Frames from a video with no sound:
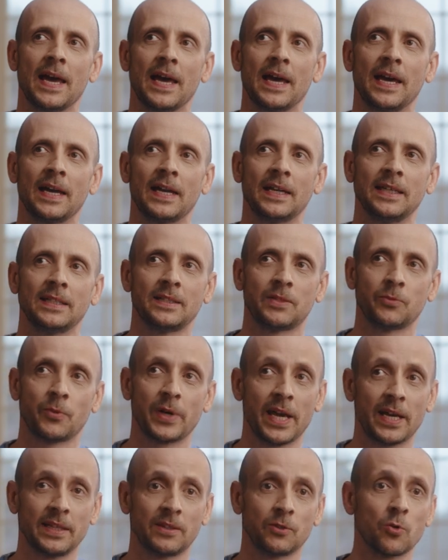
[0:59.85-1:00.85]
and we
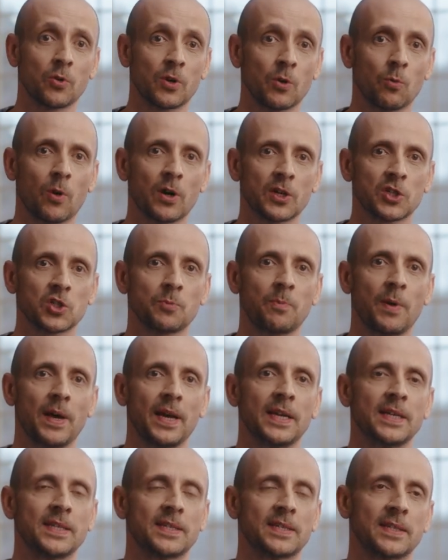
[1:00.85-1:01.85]
had Google
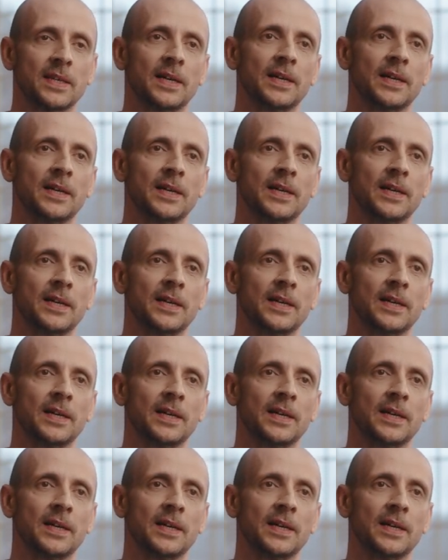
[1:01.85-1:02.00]
Workspace.